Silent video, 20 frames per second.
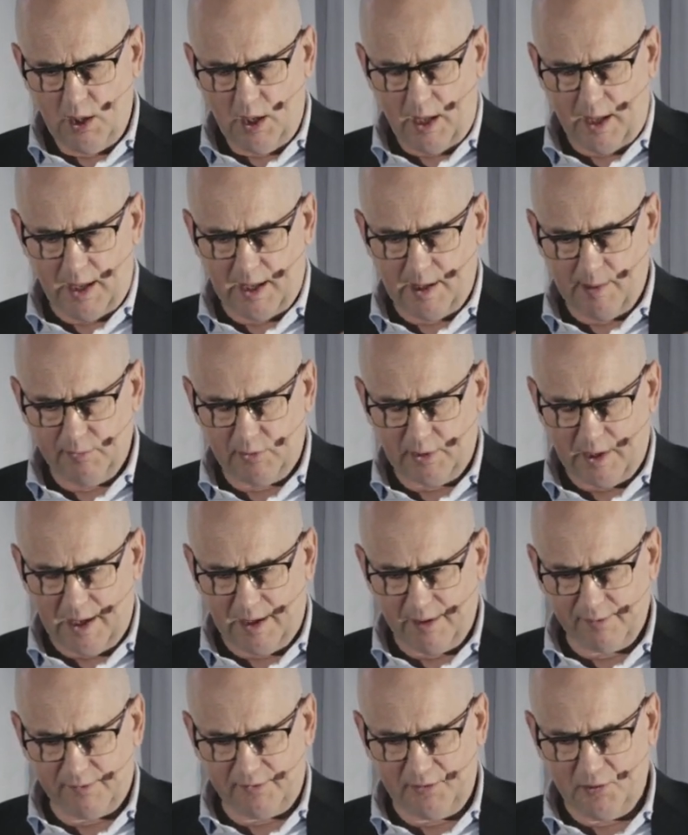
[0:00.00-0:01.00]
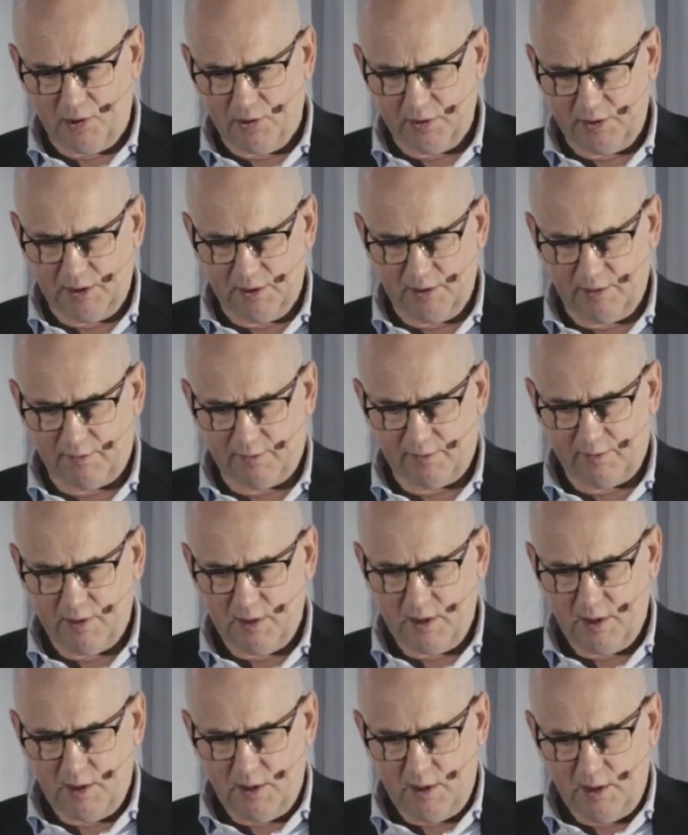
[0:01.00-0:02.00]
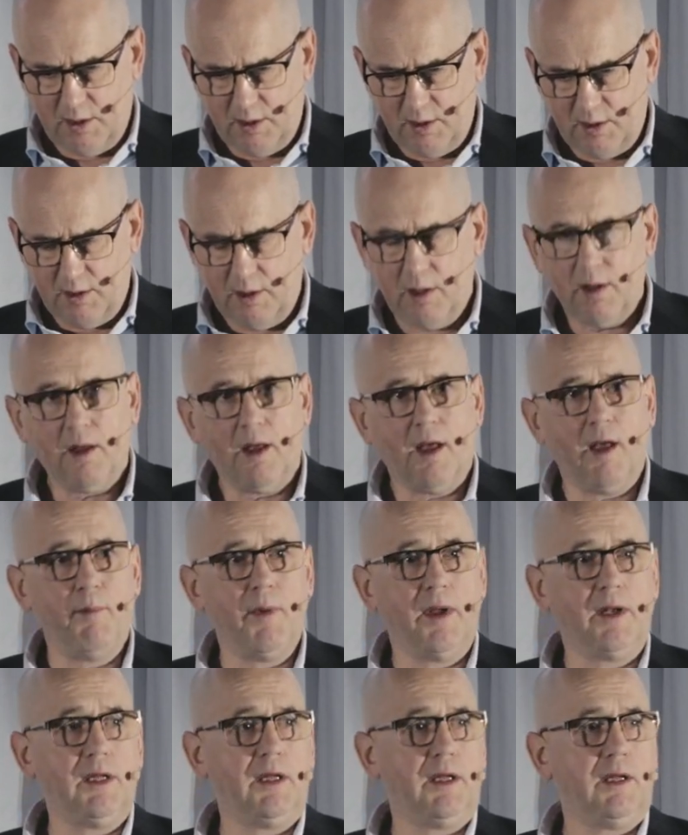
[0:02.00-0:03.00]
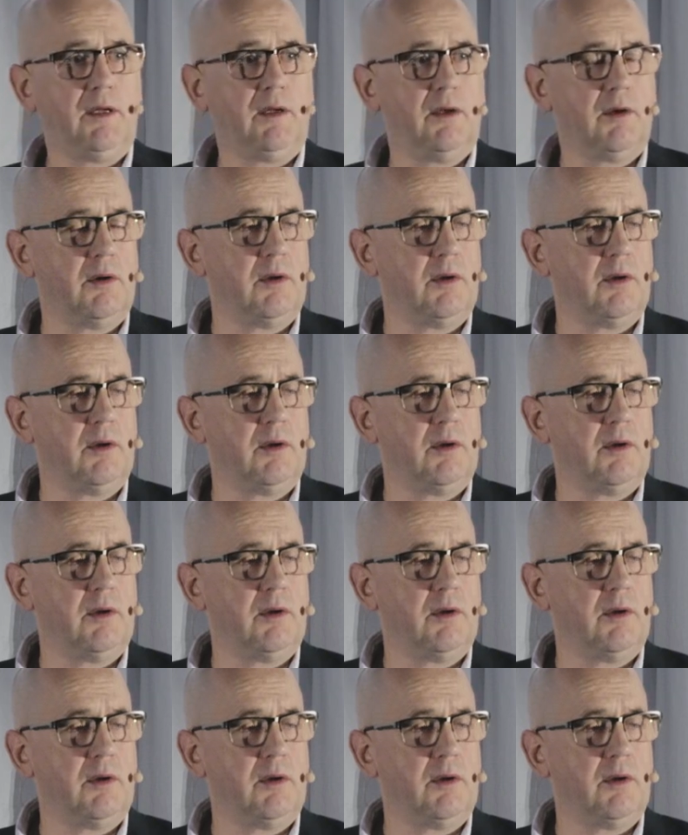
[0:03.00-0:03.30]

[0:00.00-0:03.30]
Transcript: to ask the audience how many